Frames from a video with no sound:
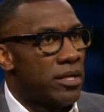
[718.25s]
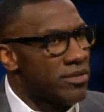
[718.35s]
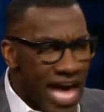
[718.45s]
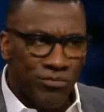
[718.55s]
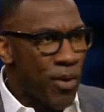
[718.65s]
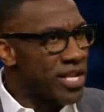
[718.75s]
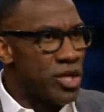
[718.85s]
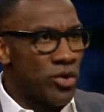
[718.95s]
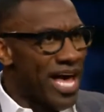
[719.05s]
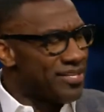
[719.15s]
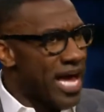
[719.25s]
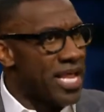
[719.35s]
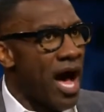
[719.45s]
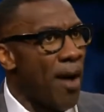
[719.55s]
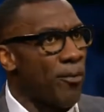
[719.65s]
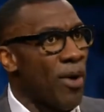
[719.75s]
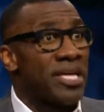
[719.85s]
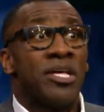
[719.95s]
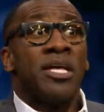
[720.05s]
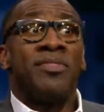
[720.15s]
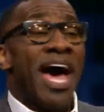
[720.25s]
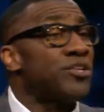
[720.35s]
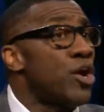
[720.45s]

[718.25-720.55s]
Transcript: That's why that's how they operate. That's